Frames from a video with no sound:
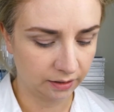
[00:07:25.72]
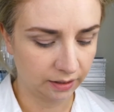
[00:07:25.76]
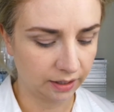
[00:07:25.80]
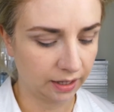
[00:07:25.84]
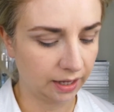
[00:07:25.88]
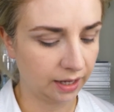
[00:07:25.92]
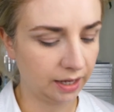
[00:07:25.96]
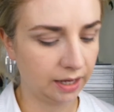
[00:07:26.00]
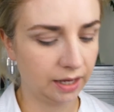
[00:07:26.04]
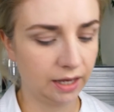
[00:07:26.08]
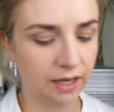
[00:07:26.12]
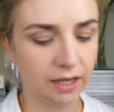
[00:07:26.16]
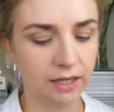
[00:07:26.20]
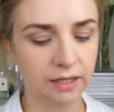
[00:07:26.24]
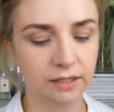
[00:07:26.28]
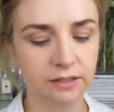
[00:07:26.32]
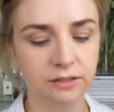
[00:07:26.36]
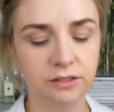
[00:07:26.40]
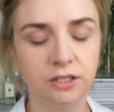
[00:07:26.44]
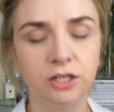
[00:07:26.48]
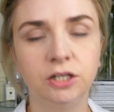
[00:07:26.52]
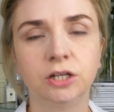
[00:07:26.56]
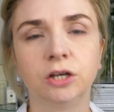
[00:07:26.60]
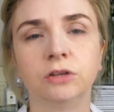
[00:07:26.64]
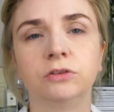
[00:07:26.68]

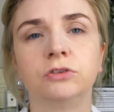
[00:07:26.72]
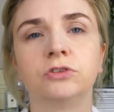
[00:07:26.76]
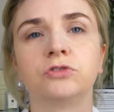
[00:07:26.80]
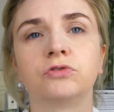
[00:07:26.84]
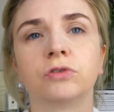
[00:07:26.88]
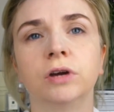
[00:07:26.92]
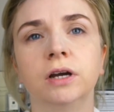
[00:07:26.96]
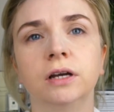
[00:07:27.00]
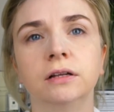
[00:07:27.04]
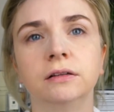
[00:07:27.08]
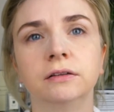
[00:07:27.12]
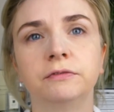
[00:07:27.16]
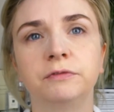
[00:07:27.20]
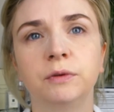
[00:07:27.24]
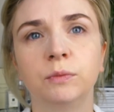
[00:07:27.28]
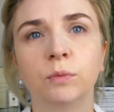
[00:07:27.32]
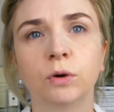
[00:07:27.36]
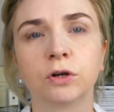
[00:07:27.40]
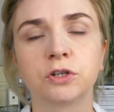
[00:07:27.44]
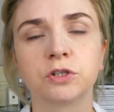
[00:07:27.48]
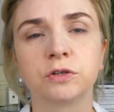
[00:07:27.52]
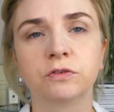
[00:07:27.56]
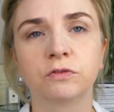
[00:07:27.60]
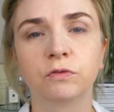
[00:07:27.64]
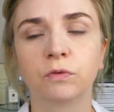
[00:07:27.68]
And you know the drill, if you've been
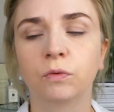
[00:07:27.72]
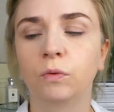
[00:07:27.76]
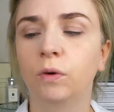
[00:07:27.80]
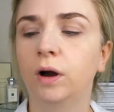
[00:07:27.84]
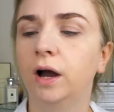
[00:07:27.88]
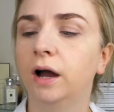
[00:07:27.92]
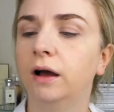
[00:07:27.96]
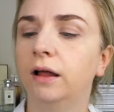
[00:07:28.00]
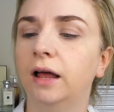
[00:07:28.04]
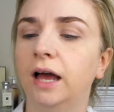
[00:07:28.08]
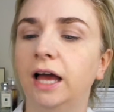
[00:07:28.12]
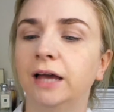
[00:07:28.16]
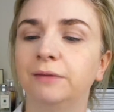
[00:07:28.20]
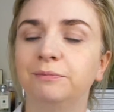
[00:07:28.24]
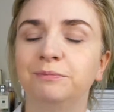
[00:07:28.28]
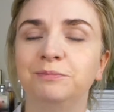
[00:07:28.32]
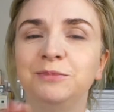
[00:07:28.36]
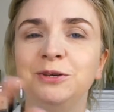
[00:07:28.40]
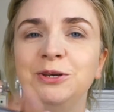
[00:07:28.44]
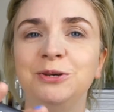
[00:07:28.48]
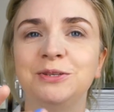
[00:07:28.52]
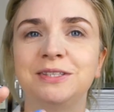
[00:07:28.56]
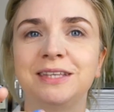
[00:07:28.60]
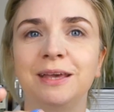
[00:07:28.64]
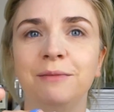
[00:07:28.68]
watching for a while, I'm
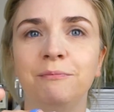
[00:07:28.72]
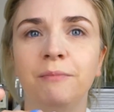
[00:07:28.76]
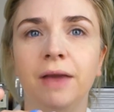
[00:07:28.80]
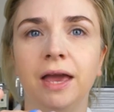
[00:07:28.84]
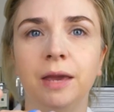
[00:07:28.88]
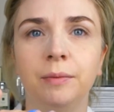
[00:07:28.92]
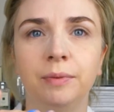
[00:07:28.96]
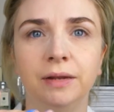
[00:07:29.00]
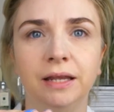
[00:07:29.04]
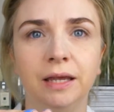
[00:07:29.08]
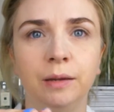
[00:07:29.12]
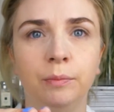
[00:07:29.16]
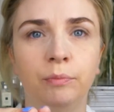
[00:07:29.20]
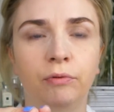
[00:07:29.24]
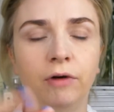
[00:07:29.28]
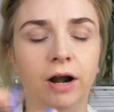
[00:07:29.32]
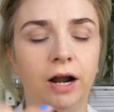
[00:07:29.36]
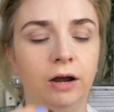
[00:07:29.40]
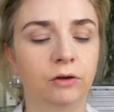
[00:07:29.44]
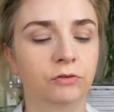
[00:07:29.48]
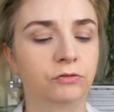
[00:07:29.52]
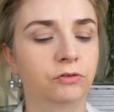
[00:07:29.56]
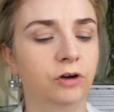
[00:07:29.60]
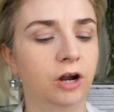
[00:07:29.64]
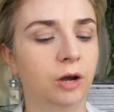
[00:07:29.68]
using Maybelline
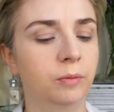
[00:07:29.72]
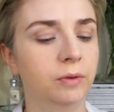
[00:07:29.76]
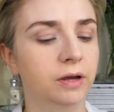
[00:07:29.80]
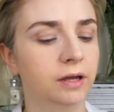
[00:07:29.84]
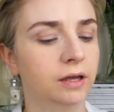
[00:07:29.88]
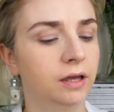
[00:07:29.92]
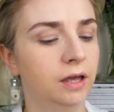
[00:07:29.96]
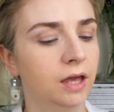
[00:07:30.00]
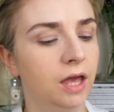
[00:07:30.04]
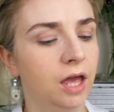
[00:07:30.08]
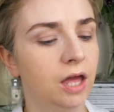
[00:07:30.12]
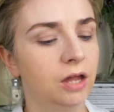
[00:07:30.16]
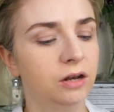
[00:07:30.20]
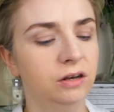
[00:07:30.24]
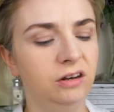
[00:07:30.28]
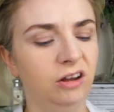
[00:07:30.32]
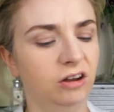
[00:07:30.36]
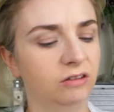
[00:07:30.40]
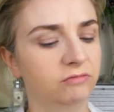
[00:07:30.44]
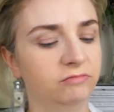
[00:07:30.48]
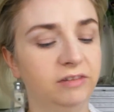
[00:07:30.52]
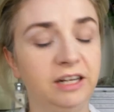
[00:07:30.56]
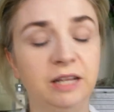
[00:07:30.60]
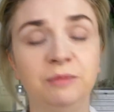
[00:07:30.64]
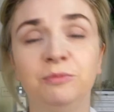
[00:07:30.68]
Brow Drama.
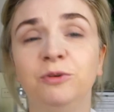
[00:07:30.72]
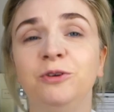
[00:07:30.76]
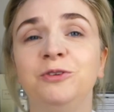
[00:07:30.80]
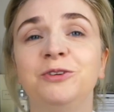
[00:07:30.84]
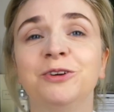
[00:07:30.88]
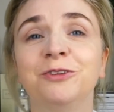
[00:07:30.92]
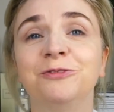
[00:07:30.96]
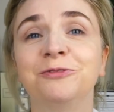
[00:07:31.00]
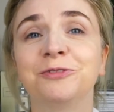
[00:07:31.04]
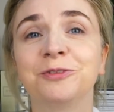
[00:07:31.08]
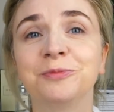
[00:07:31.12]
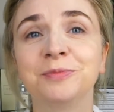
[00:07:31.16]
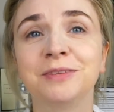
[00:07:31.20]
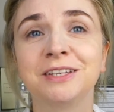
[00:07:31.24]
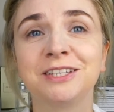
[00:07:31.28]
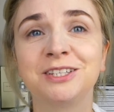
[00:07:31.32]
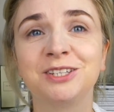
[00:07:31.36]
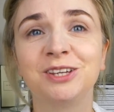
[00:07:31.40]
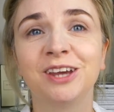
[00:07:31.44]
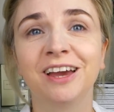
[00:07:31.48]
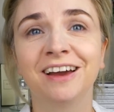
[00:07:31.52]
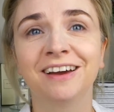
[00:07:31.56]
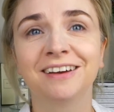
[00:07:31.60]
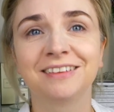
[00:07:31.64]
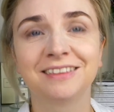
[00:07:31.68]
Not really moved on from this
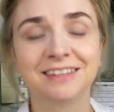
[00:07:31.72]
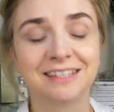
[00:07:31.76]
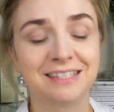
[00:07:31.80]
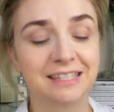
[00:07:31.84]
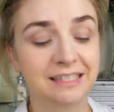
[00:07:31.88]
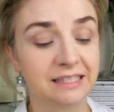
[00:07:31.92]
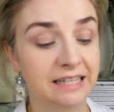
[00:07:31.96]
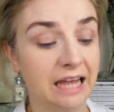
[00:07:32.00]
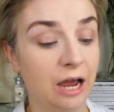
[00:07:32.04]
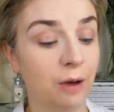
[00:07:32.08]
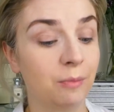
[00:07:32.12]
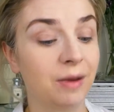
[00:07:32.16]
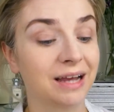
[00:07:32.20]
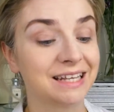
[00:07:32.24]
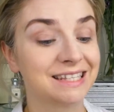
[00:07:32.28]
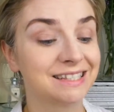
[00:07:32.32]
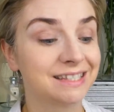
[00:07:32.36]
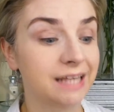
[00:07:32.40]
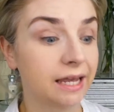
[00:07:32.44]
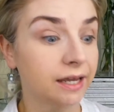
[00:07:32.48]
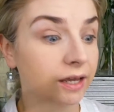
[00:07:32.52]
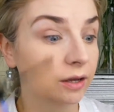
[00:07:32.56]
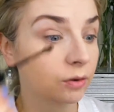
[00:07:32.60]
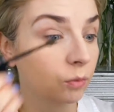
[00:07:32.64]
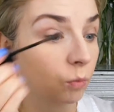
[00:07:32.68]
yet. This is now my
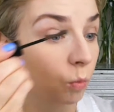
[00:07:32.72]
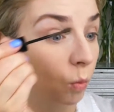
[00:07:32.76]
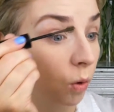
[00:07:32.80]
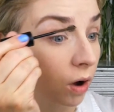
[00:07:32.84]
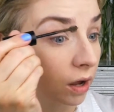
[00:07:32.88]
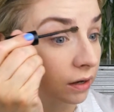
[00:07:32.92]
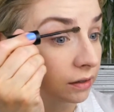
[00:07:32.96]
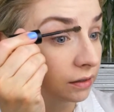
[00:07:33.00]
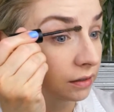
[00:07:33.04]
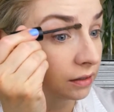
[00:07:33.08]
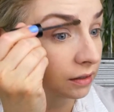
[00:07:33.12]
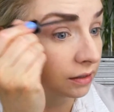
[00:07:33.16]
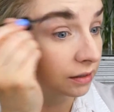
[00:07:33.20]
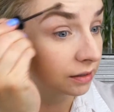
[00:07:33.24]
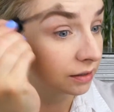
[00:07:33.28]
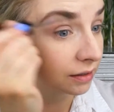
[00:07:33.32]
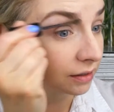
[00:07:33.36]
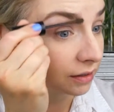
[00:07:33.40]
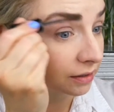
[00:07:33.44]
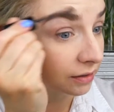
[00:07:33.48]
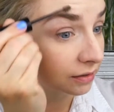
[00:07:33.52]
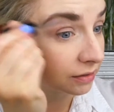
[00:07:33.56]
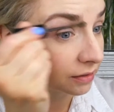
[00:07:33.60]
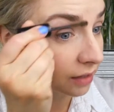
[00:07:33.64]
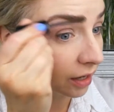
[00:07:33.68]
second one
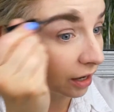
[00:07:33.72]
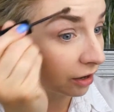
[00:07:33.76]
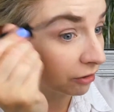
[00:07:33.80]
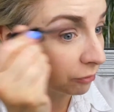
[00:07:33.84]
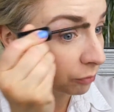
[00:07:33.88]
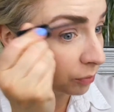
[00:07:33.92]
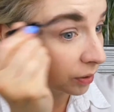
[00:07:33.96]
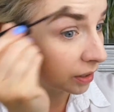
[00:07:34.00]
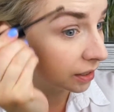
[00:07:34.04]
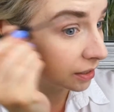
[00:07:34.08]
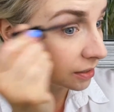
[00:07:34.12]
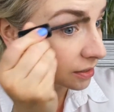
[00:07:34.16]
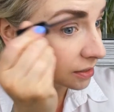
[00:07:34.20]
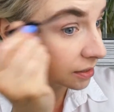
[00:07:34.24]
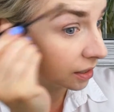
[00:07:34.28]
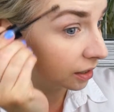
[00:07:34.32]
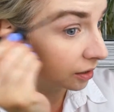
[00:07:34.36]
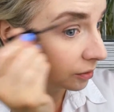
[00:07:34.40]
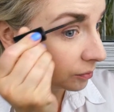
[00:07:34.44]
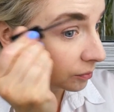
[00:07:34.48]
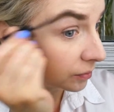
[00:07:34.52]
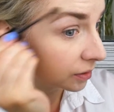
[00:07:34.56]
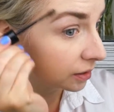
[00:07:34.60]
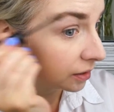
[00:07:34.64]
that I've picked up.